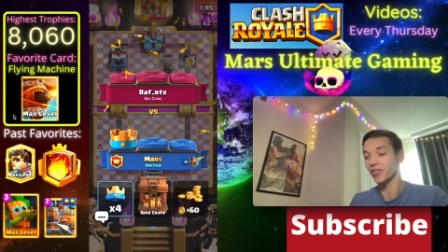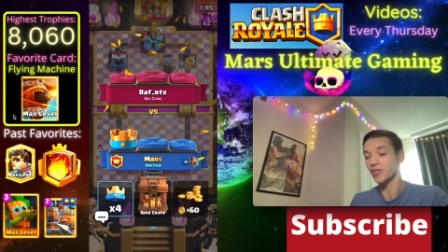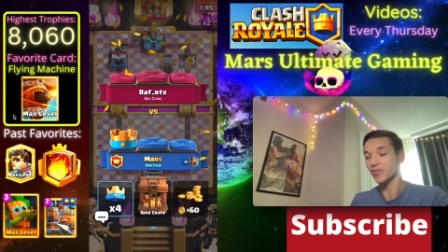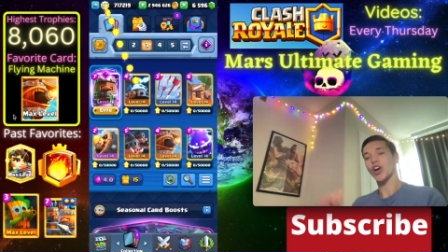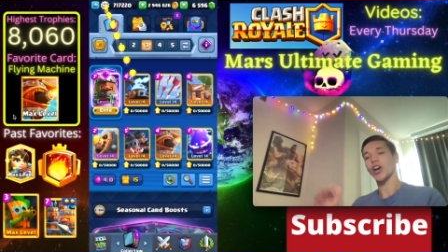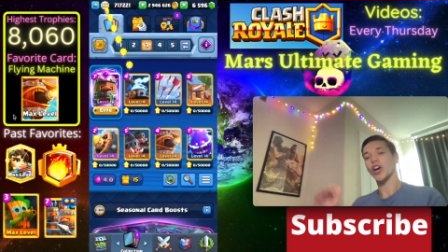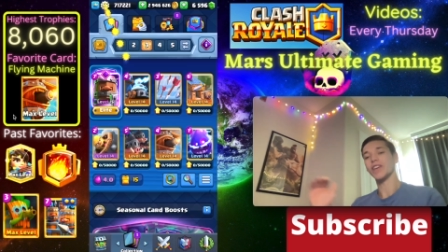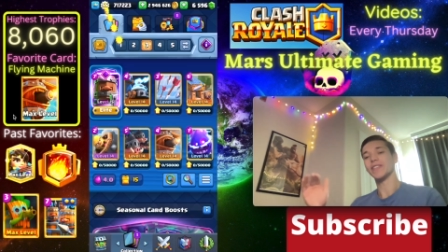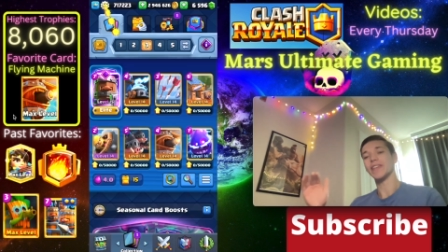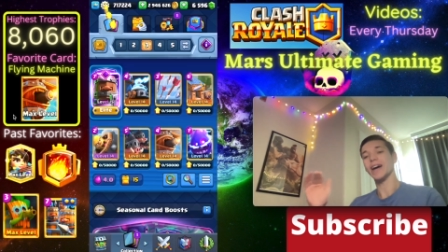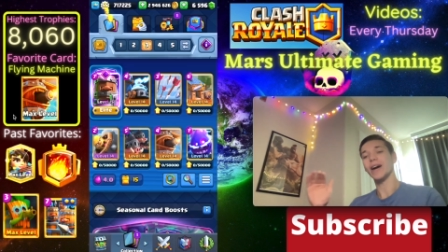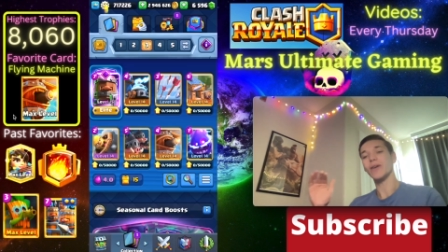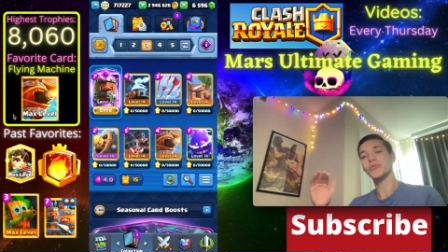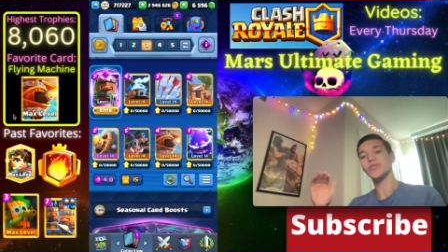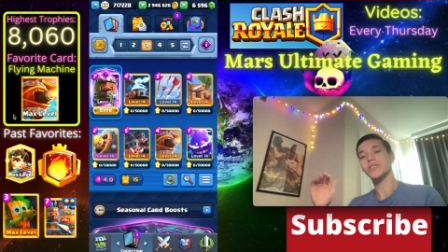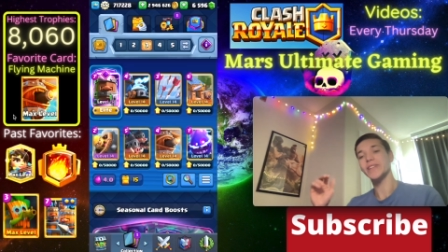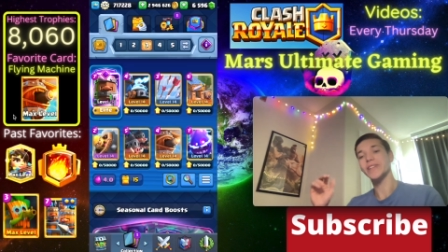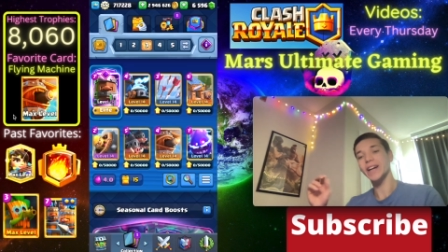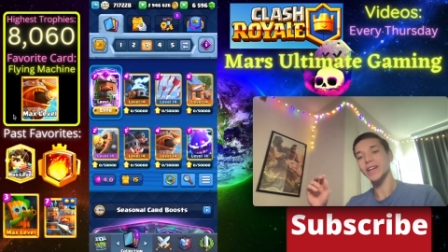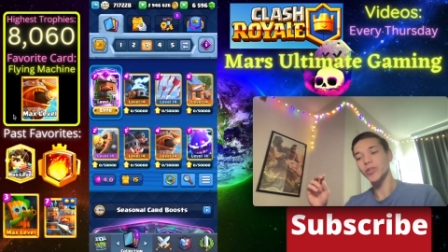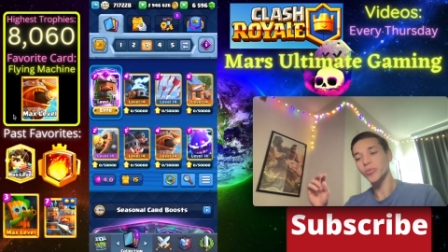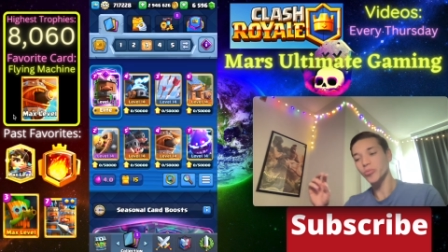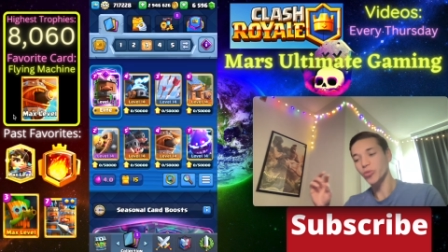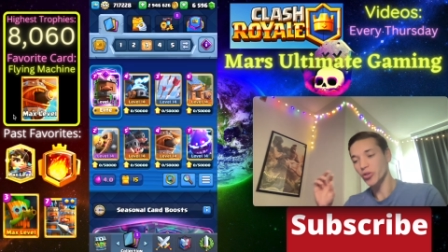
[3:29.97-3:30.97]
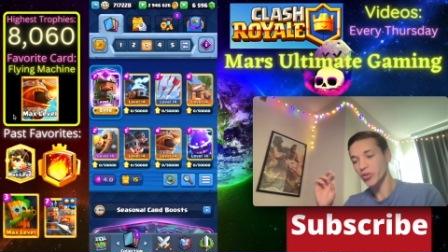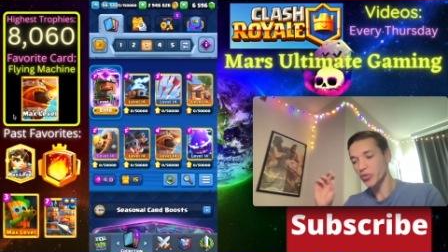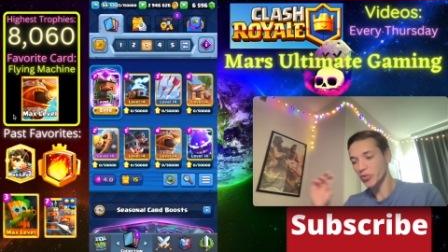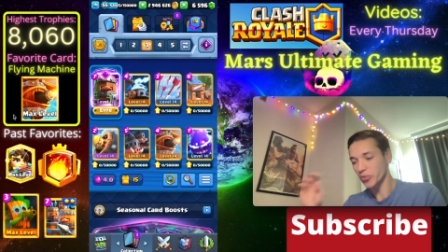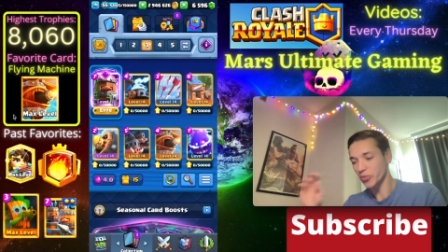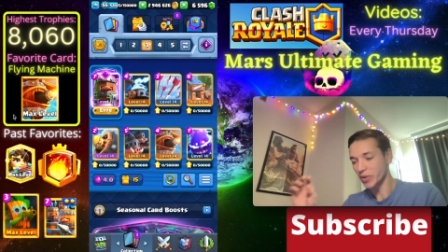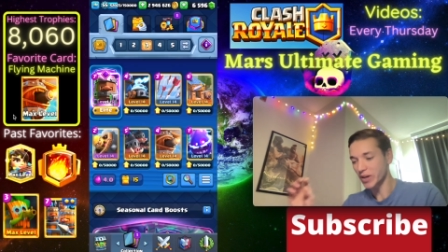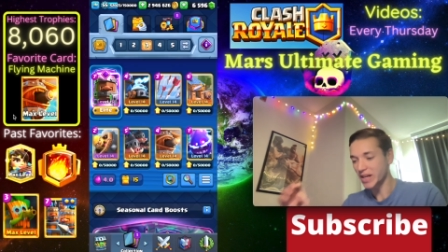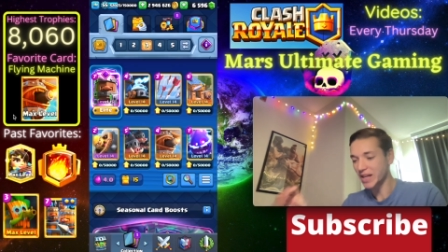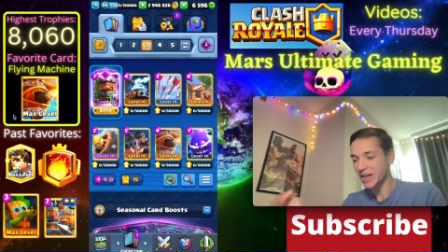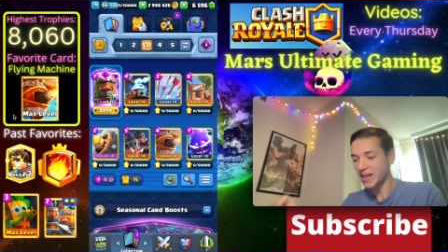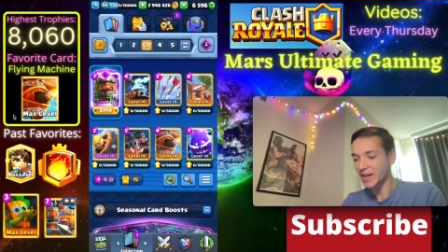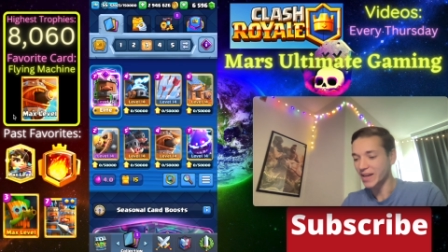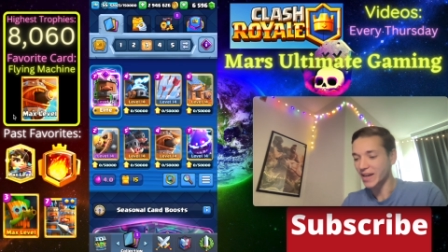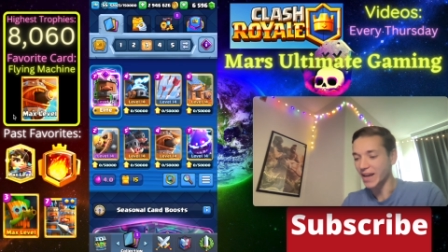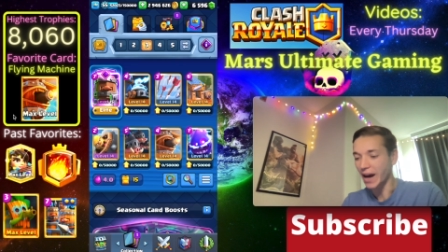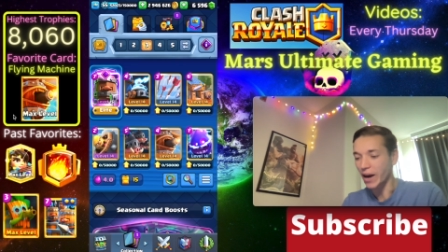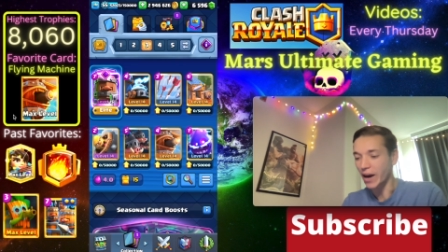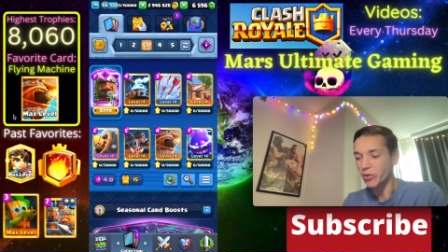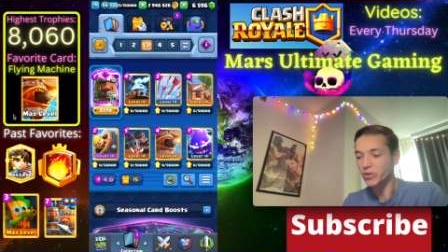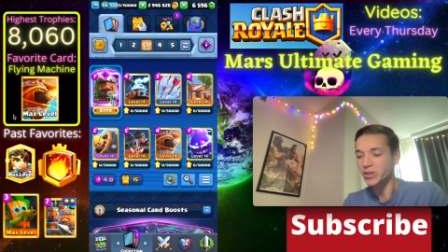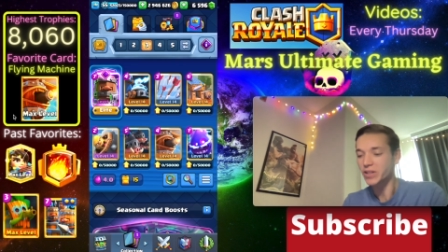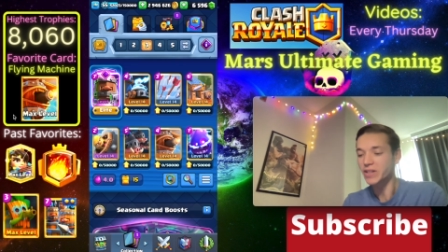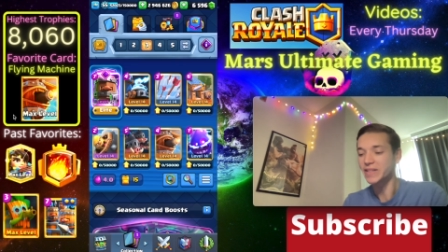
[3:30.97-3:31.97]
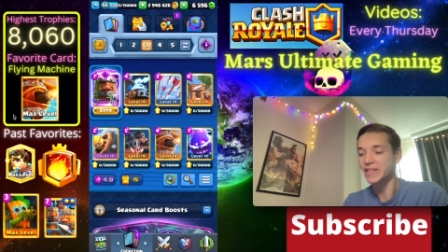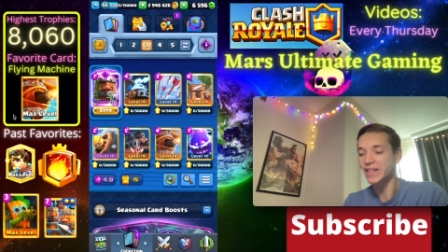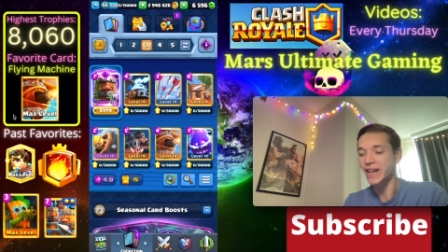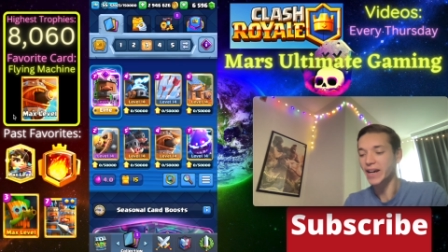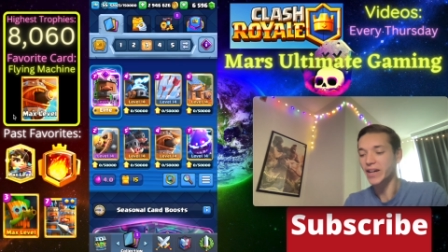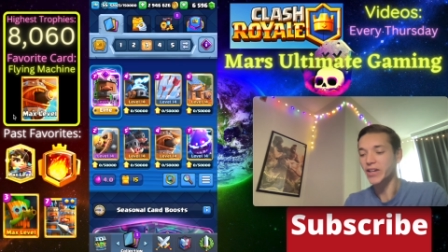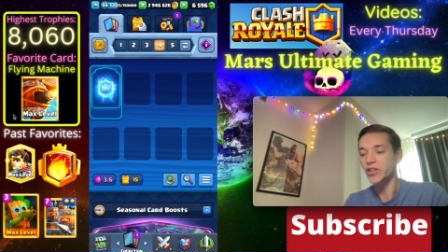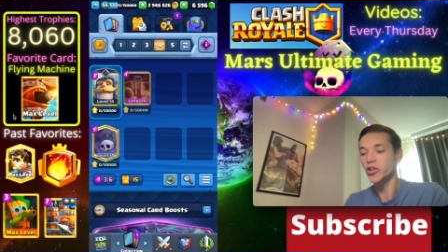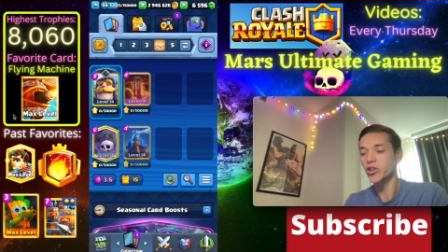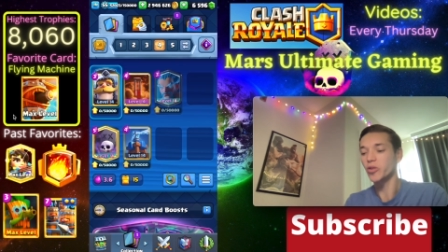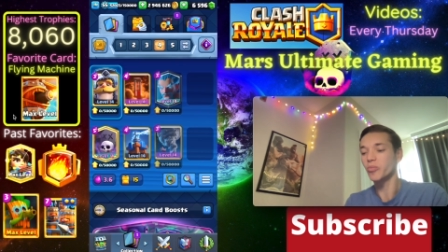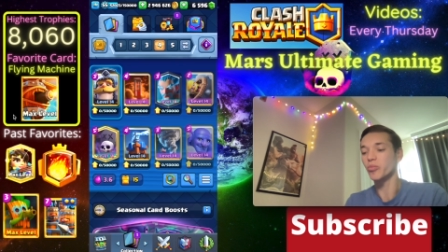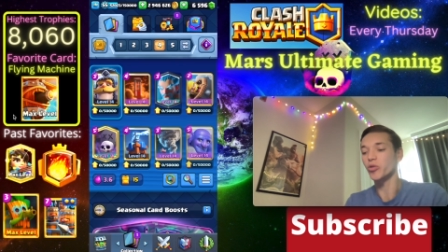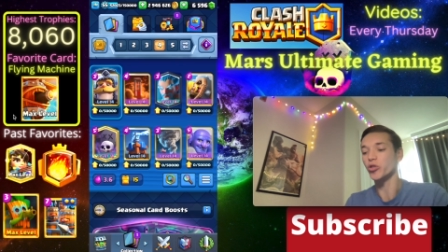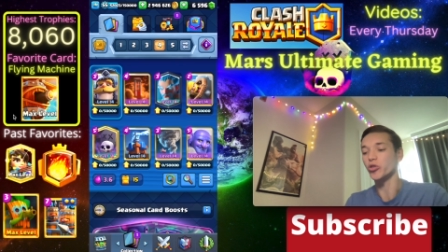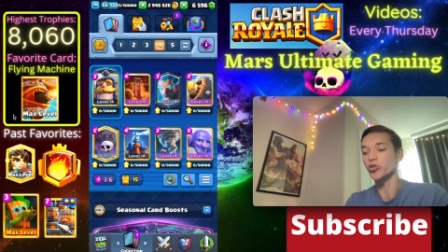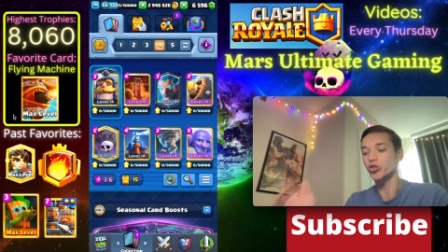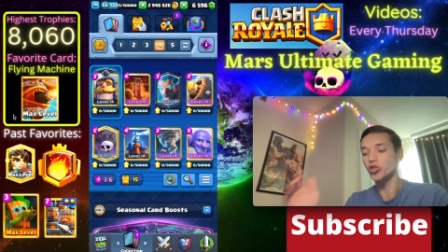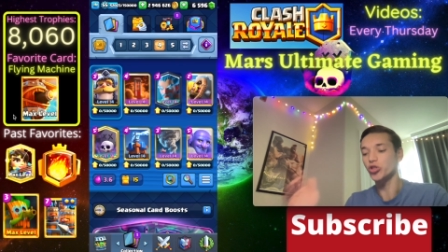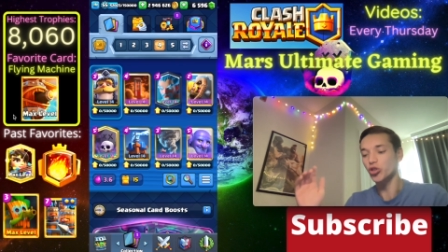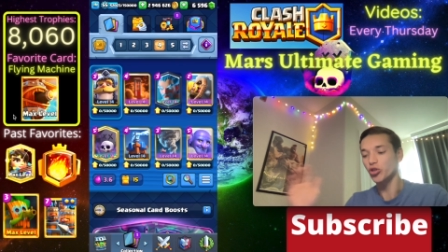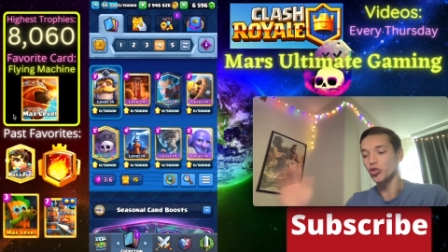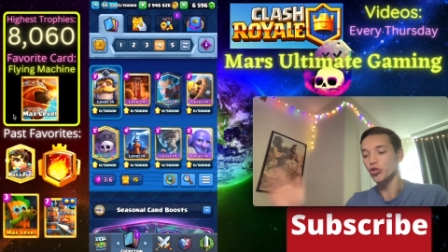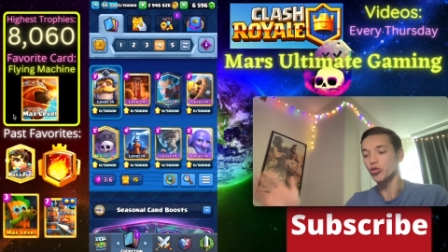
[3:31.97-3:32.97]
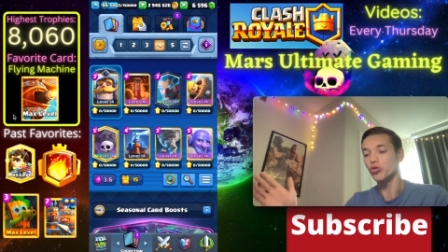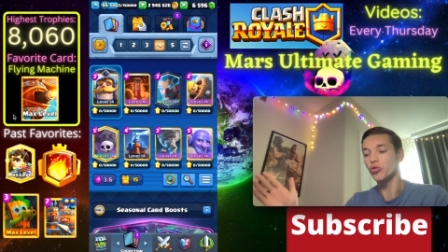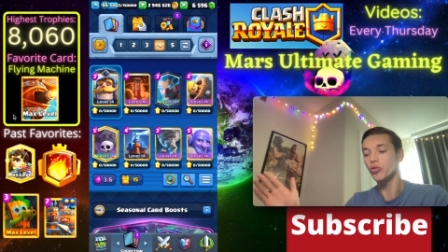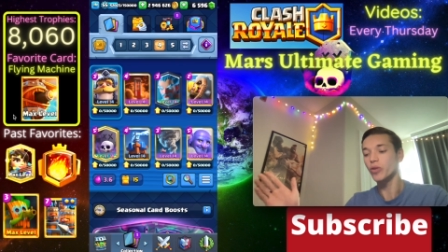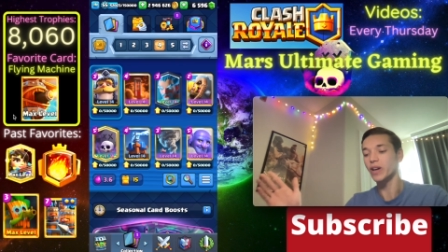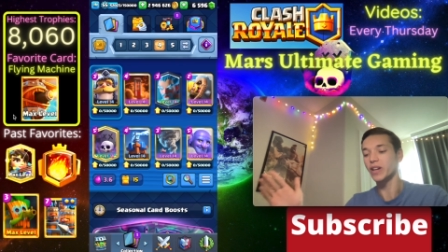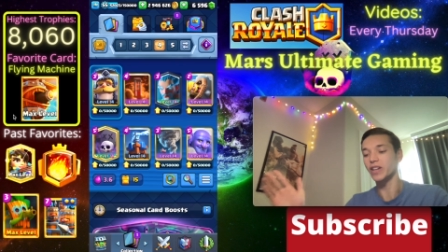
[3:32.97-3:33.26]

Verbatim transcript: All right, that was deck number three. Now to deck number two,